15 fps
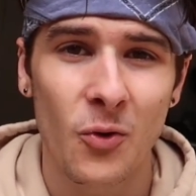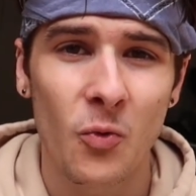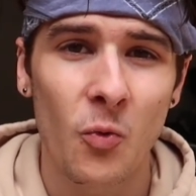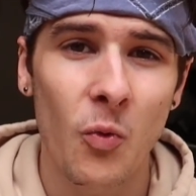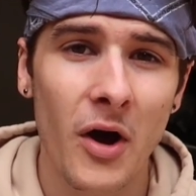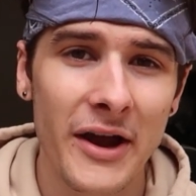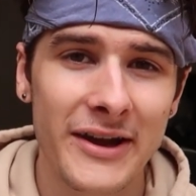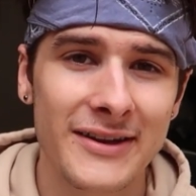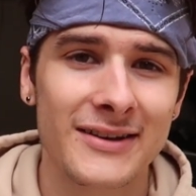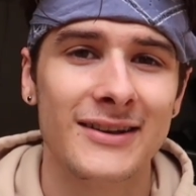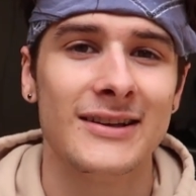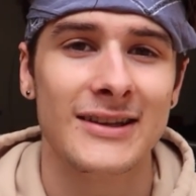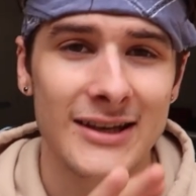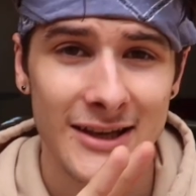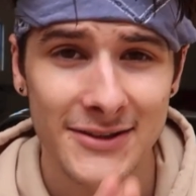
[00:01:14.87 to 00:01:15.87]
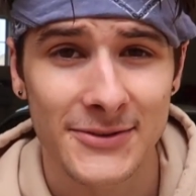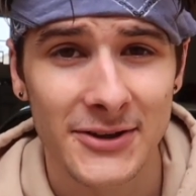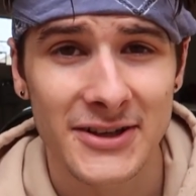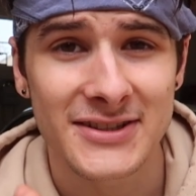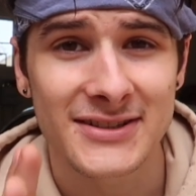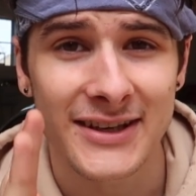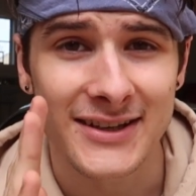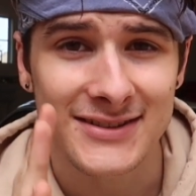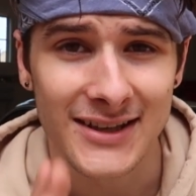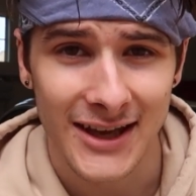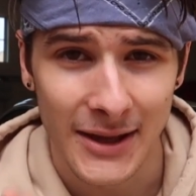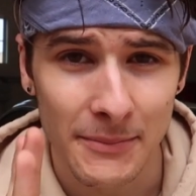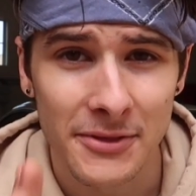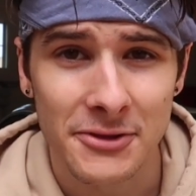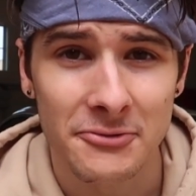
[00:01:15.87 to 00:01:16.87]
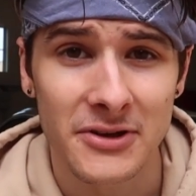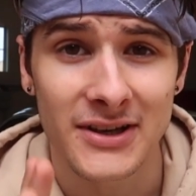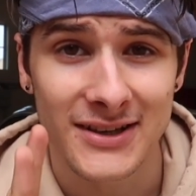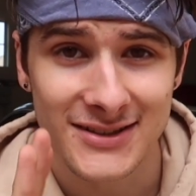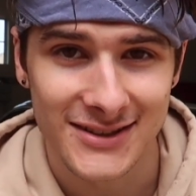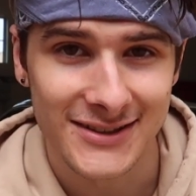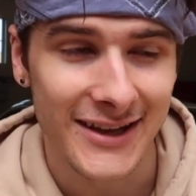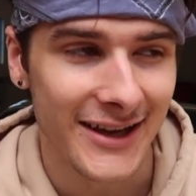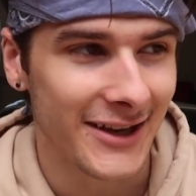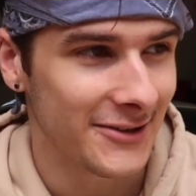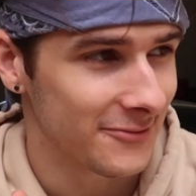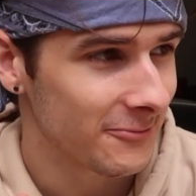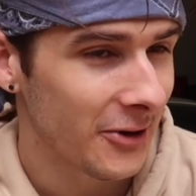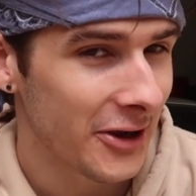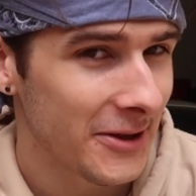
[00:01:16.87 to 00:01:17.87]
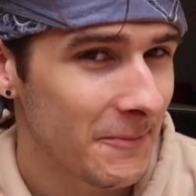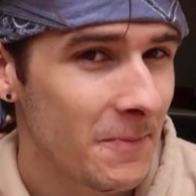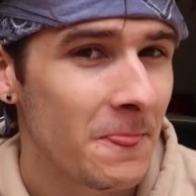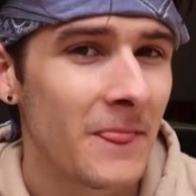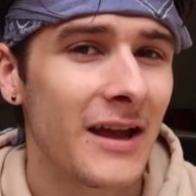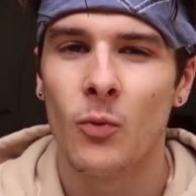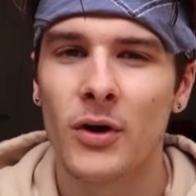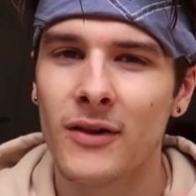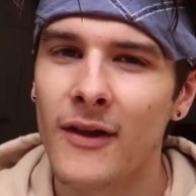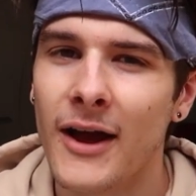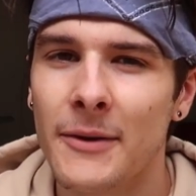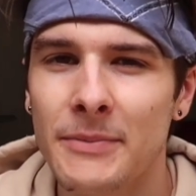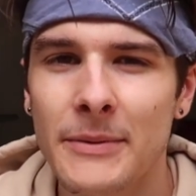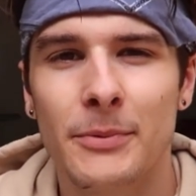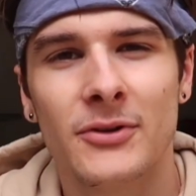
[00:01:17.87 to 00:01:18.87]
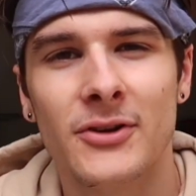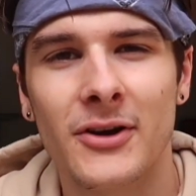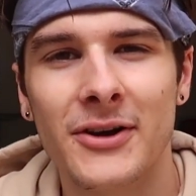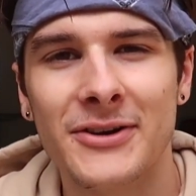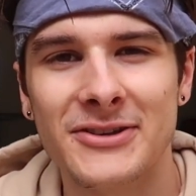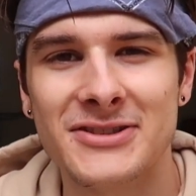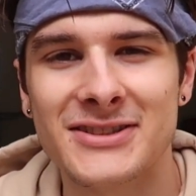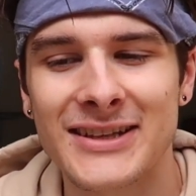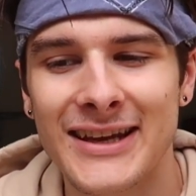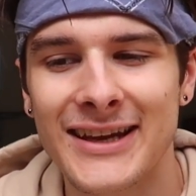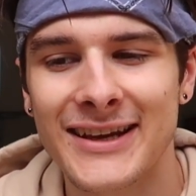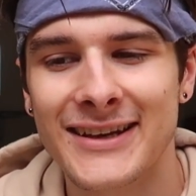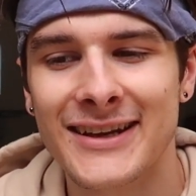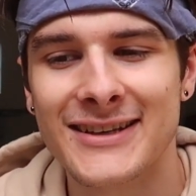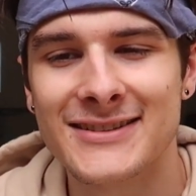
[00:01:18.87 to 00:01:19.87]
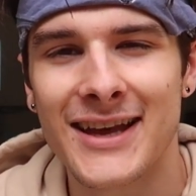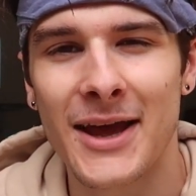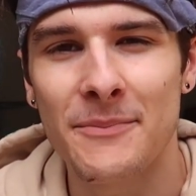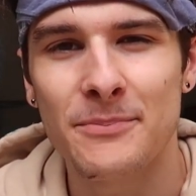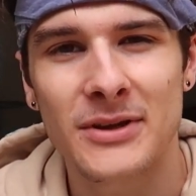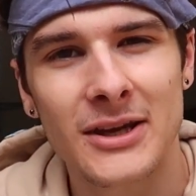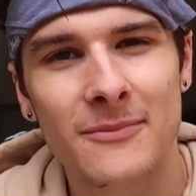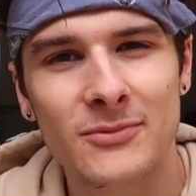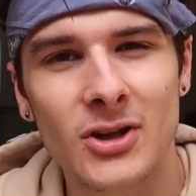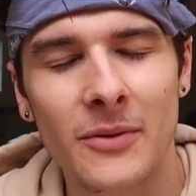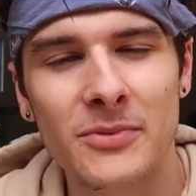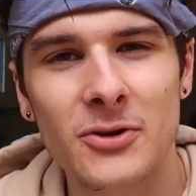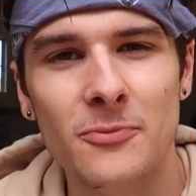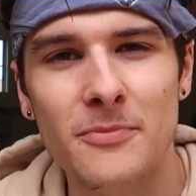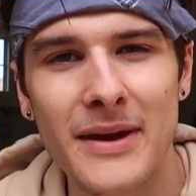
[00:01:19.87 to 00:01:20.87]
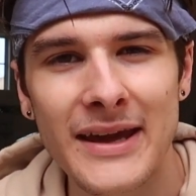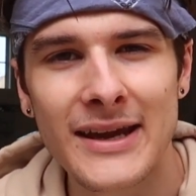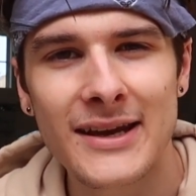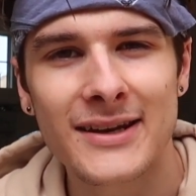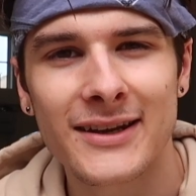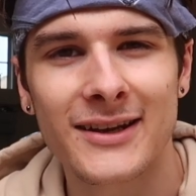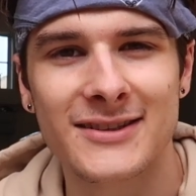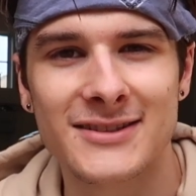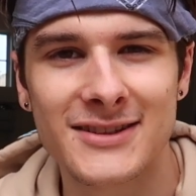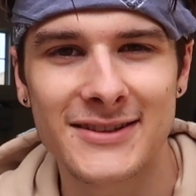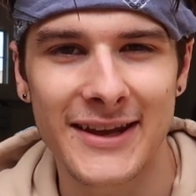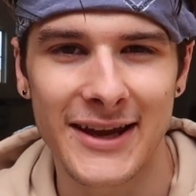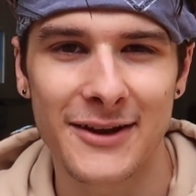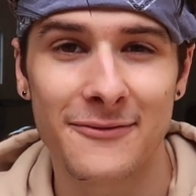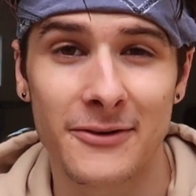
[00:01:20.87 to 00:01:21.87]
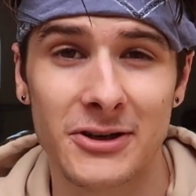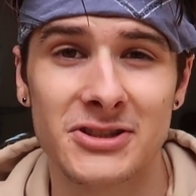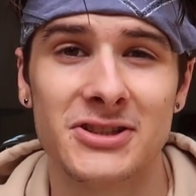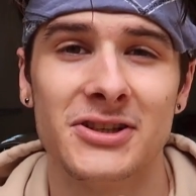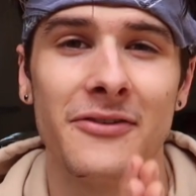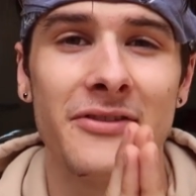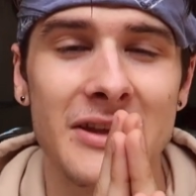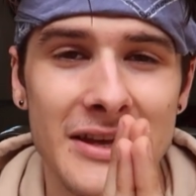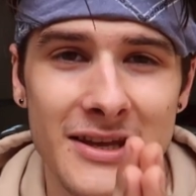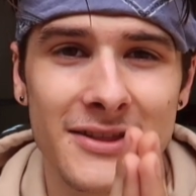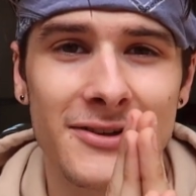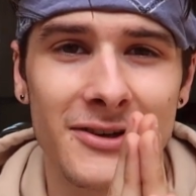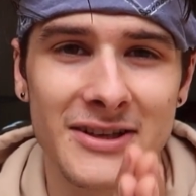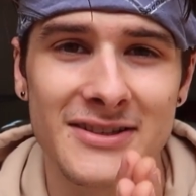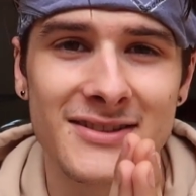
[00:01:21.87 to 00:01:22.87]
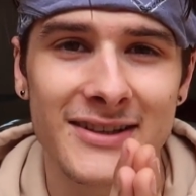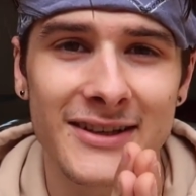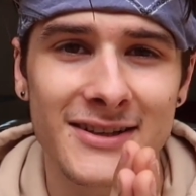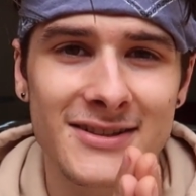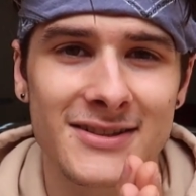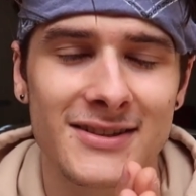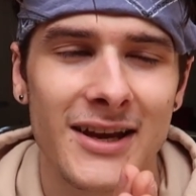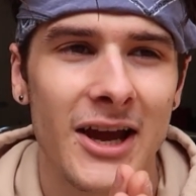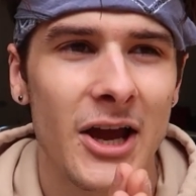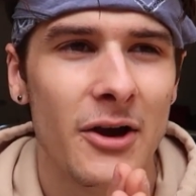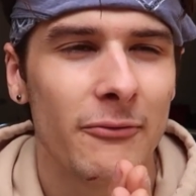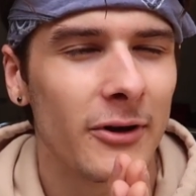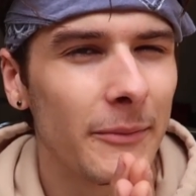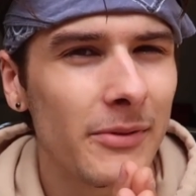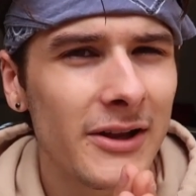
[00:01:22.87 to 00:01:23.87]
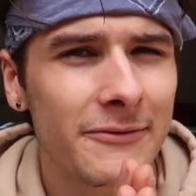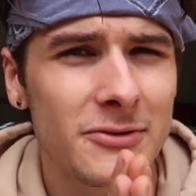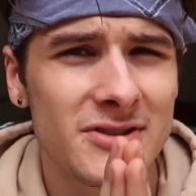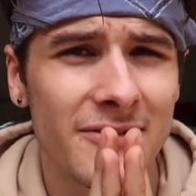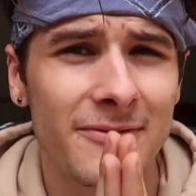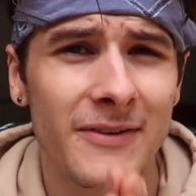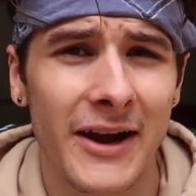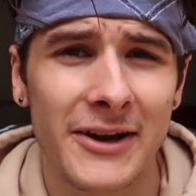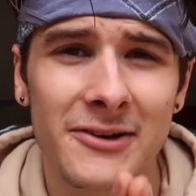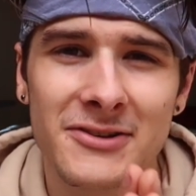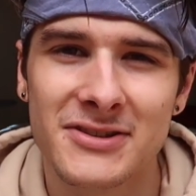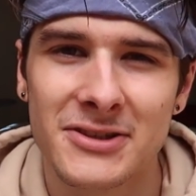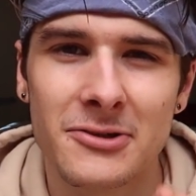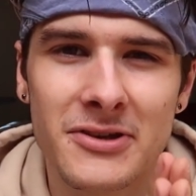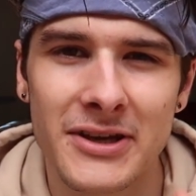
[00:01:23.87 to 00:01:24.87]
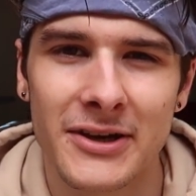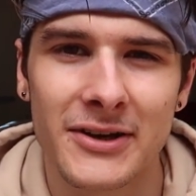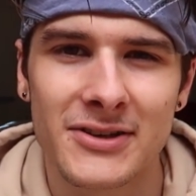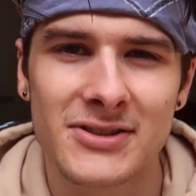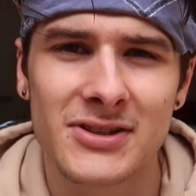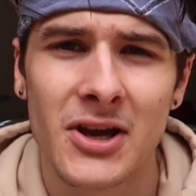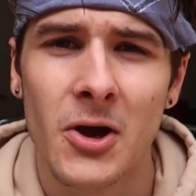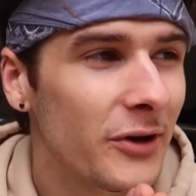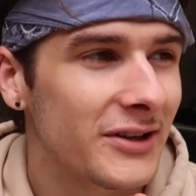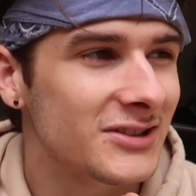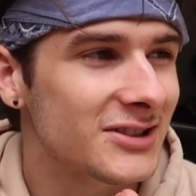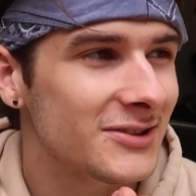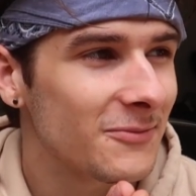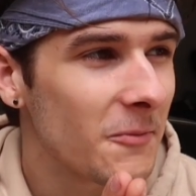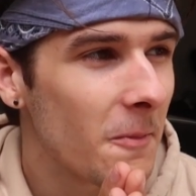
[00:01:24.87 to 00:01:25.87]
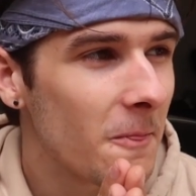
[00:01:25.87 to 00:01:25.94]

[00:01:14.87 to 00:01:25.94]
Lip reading: white E36 M3 sedan, right? What a lot of people don't understand is that BMW made a sedan version of the E36 for, I believe it was the final 2 years, which